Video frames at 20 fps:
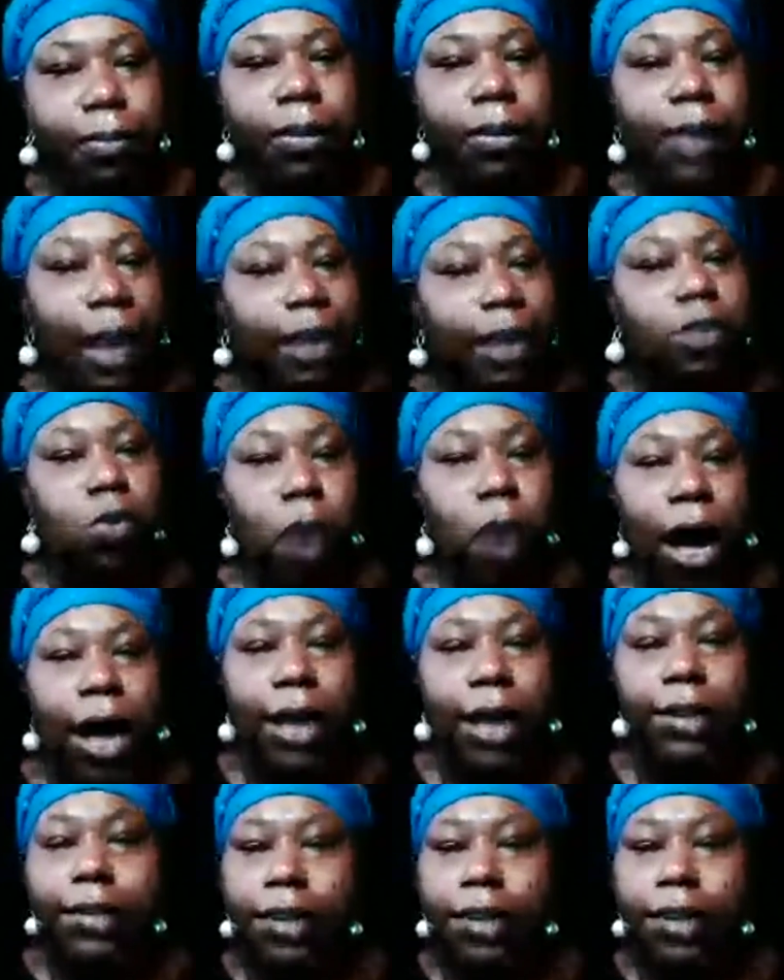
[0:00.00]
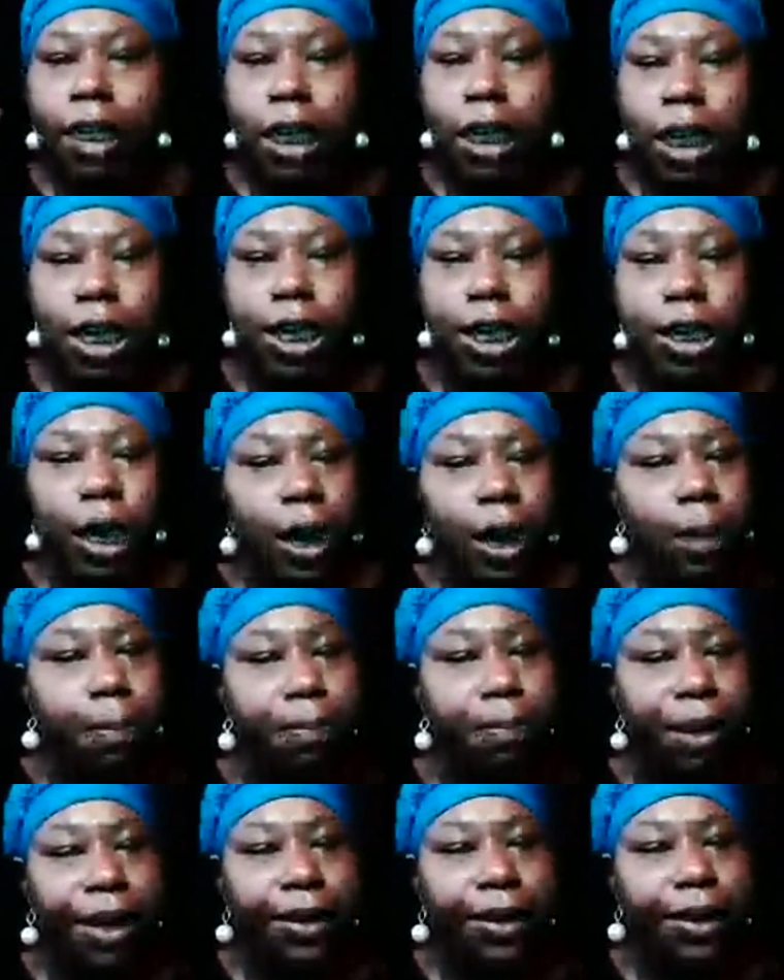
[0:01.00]
That's why it's the could
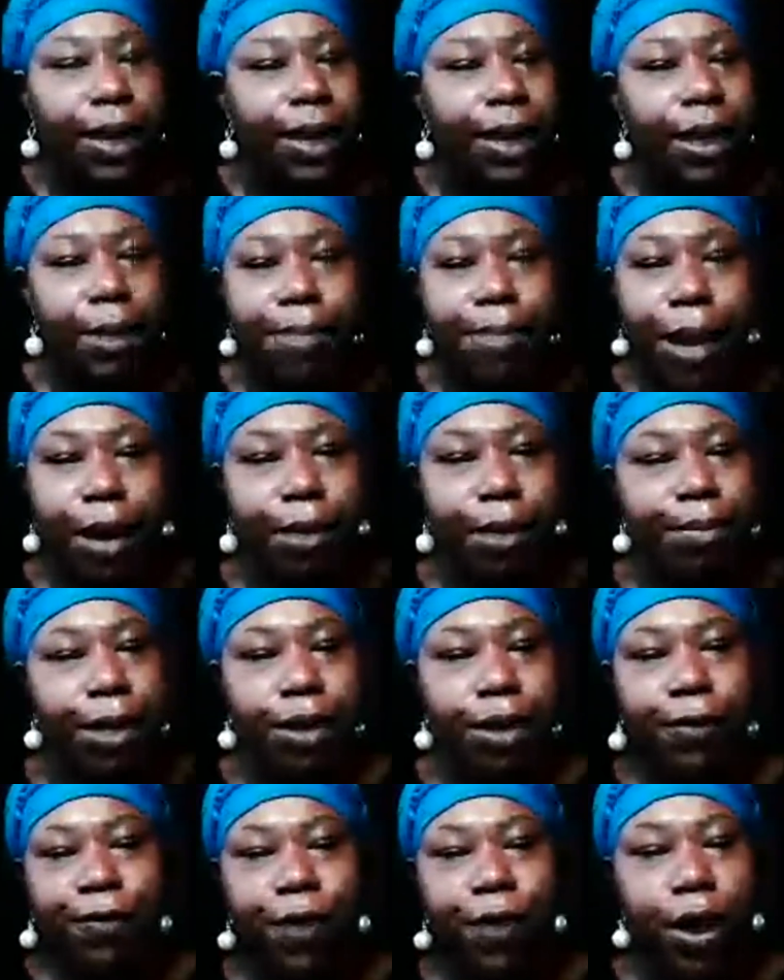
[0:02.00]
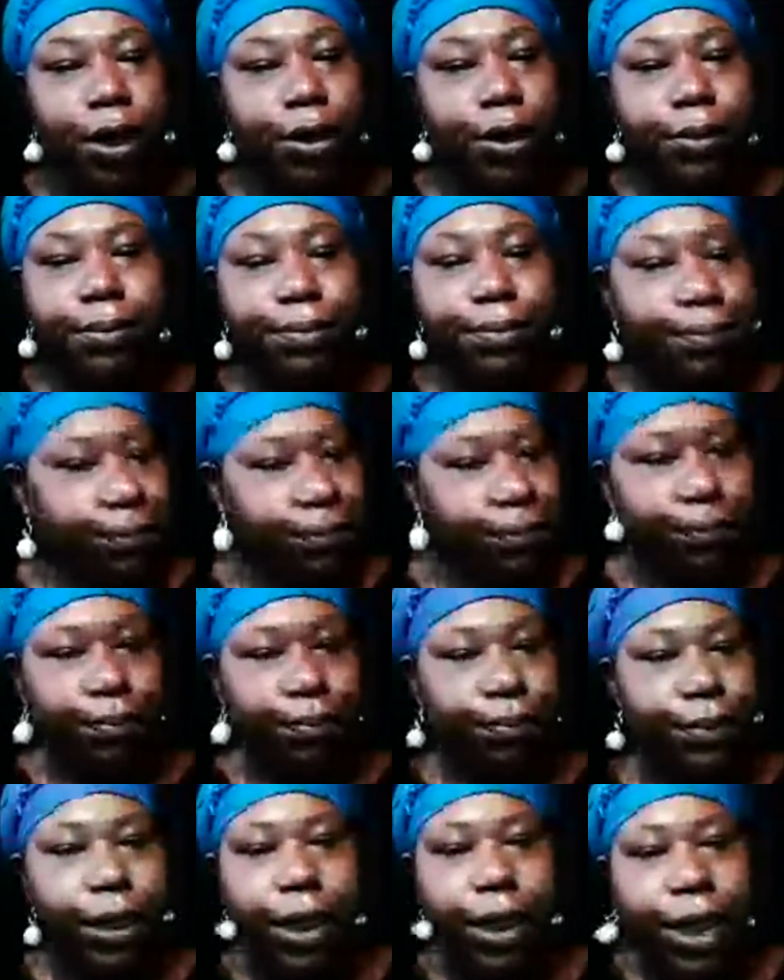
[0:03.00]
be thinking about it motherfucker.
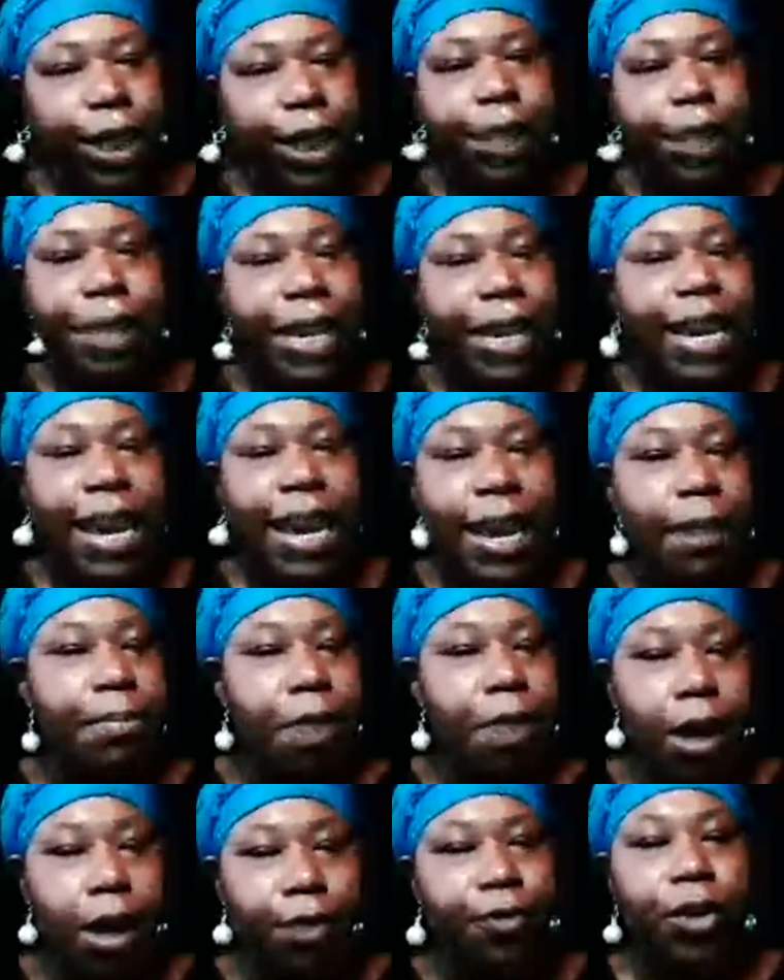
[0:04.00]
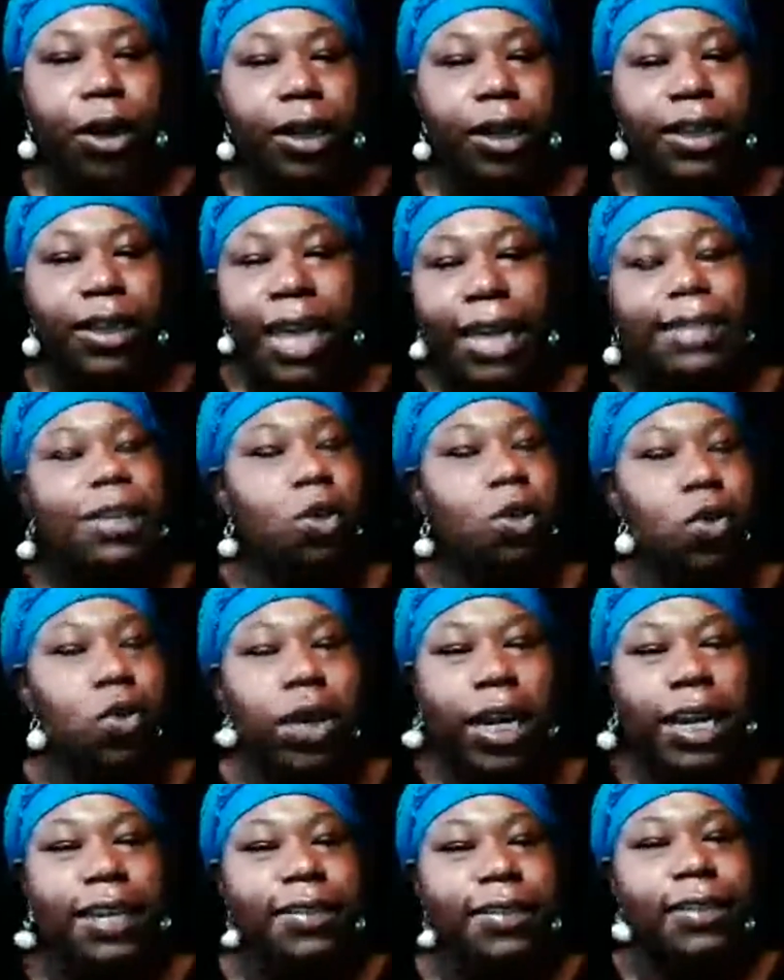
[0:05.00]
It could be it motherfucker. That's who
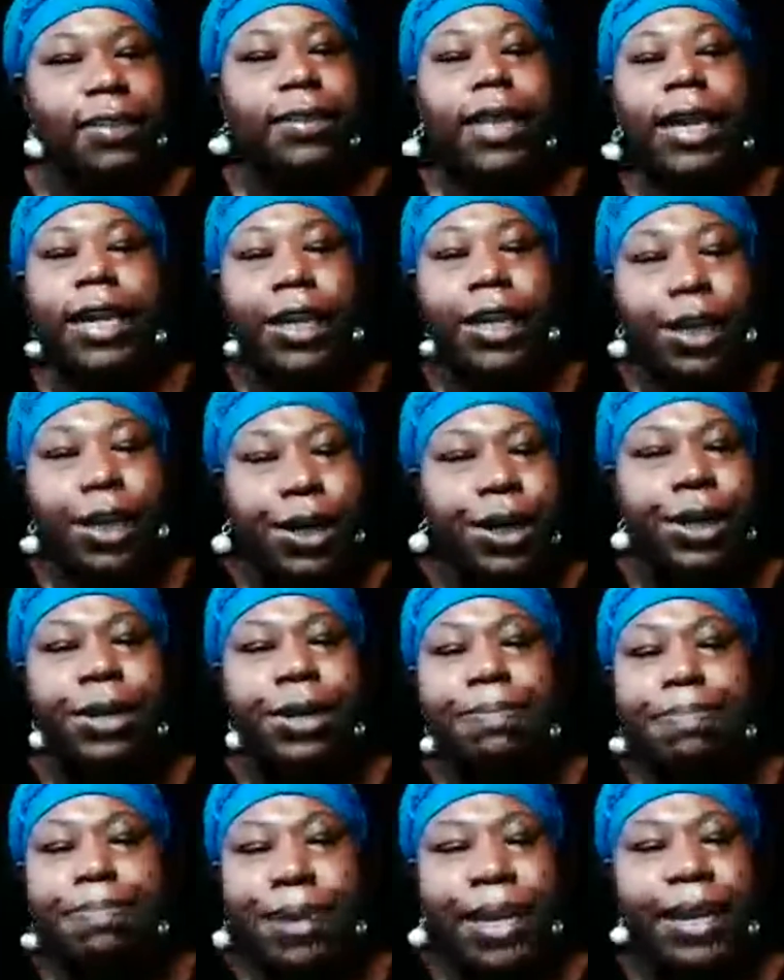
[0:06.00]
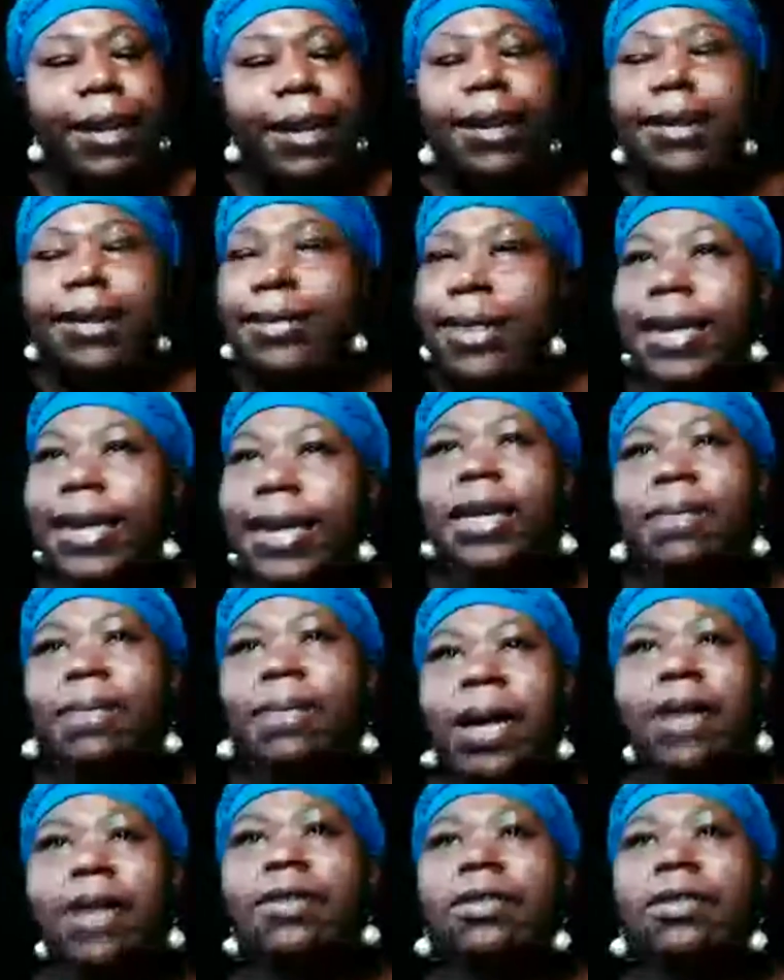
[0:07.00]
it is. They could be thinking
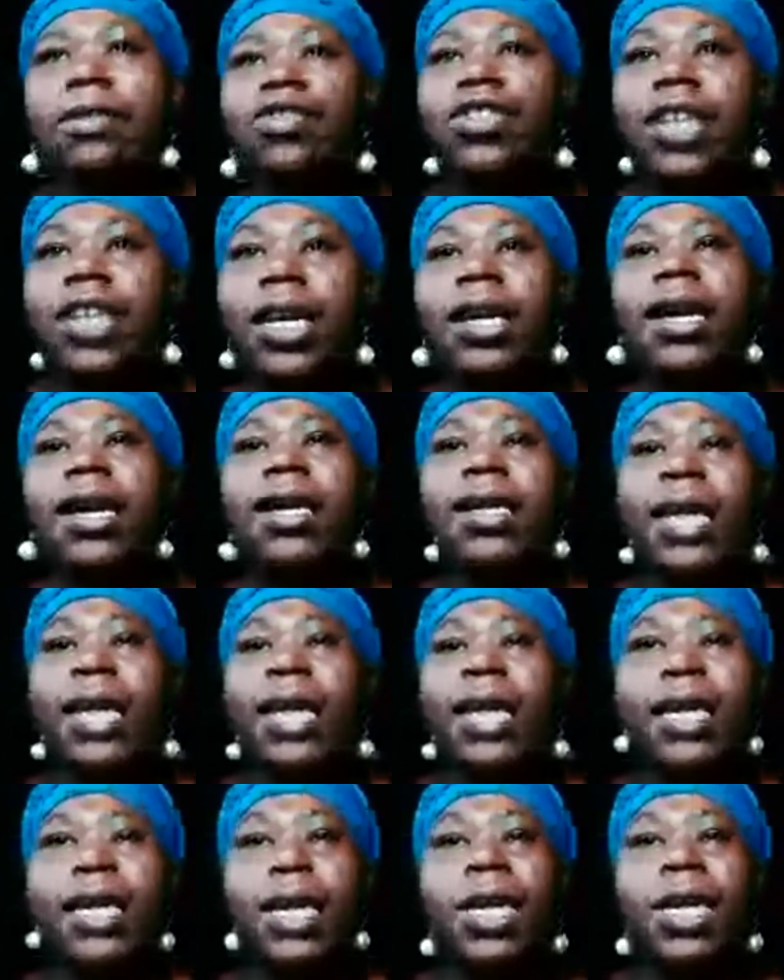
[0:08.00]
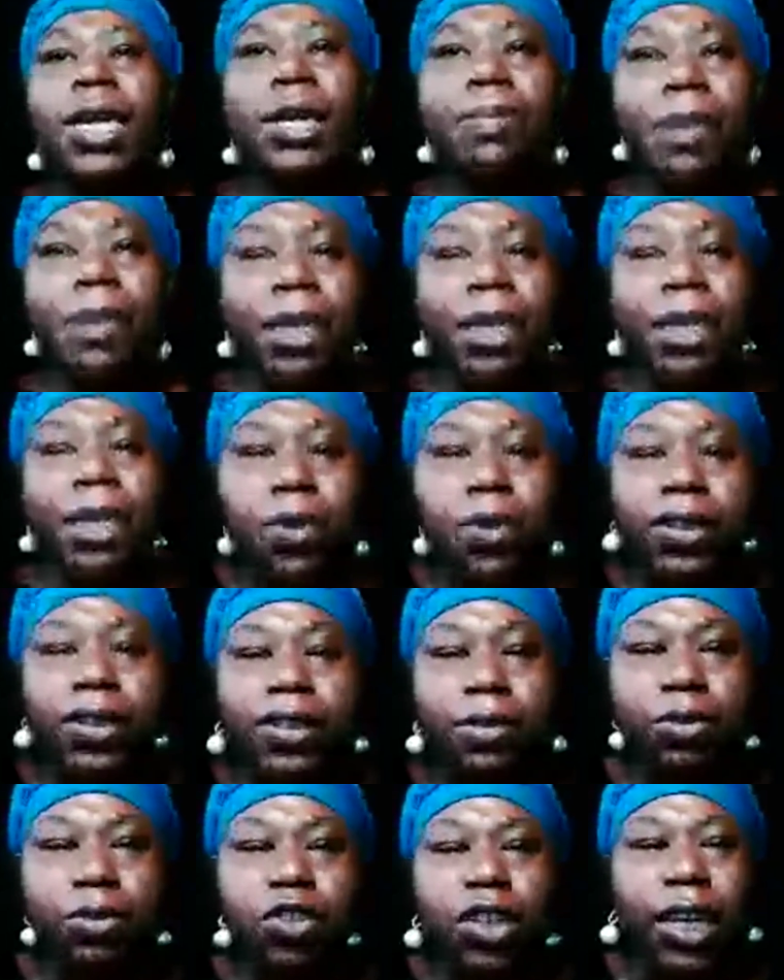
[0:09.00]
about some shit. They could be doing
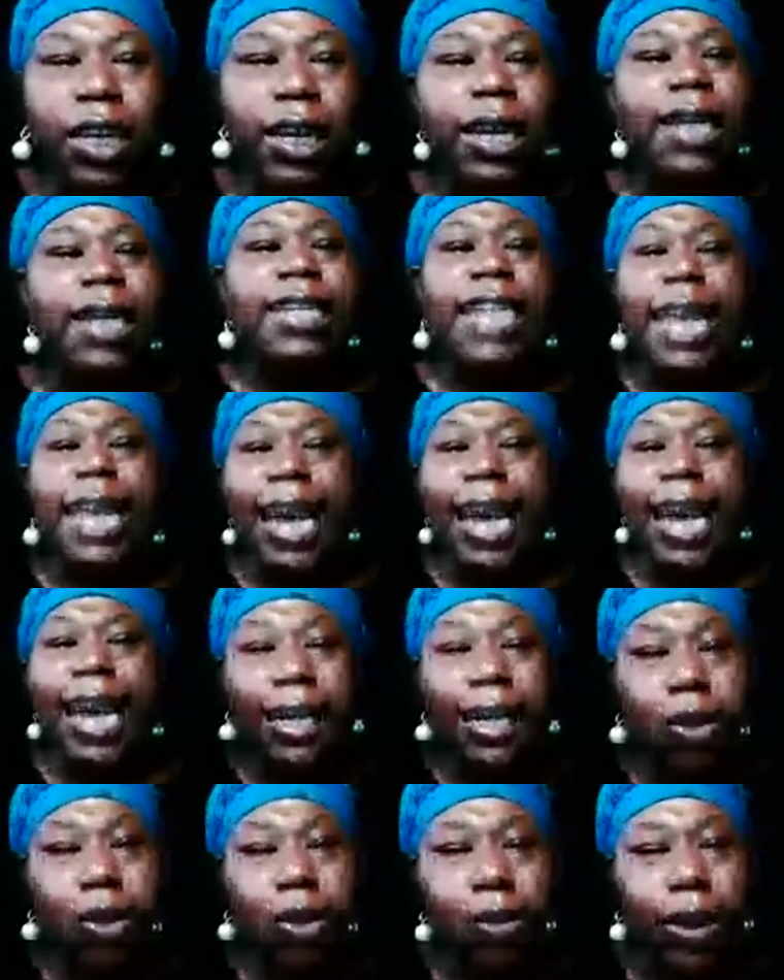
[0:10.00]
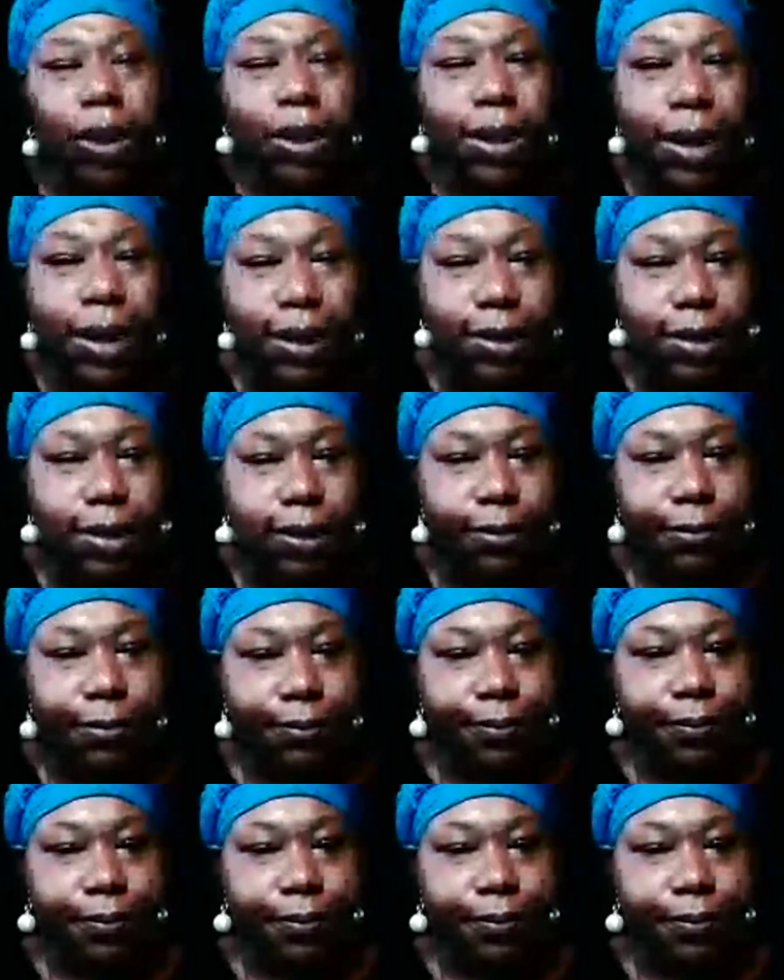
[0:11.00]
some shit. They ain't doing nothing.